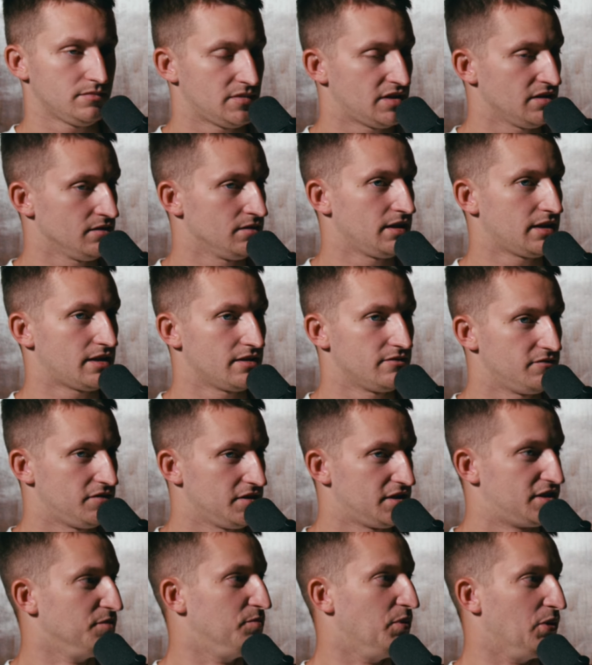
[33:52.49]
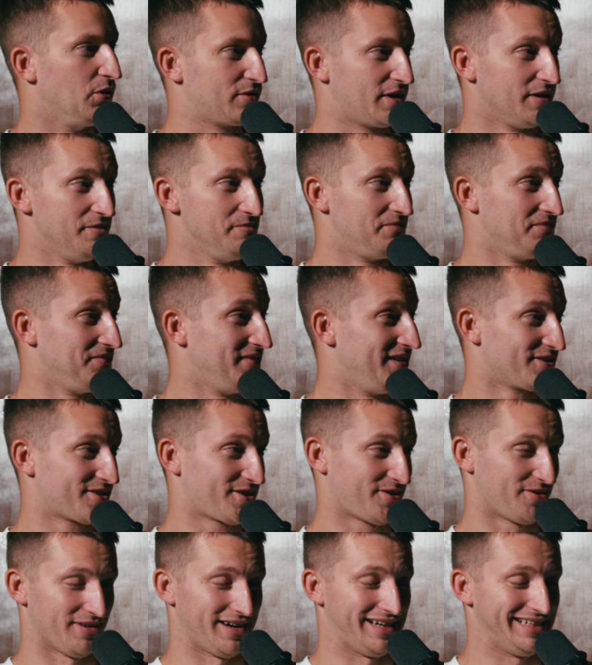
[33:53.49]
They're like invisible. They're
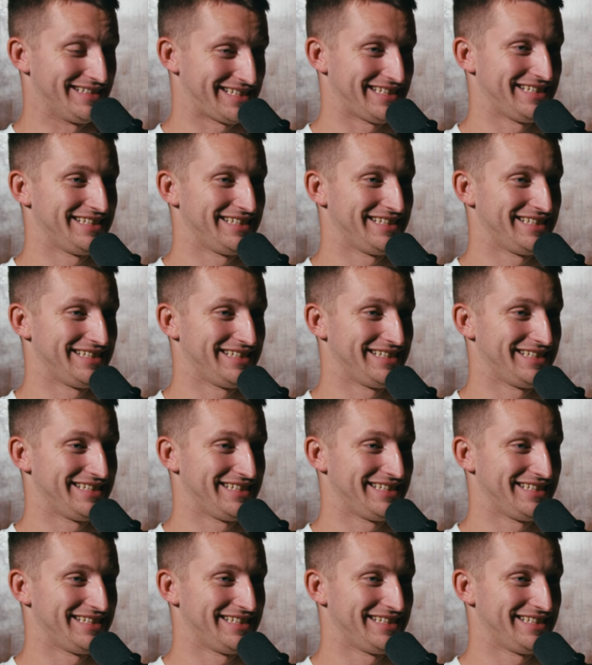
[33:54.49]
crazy.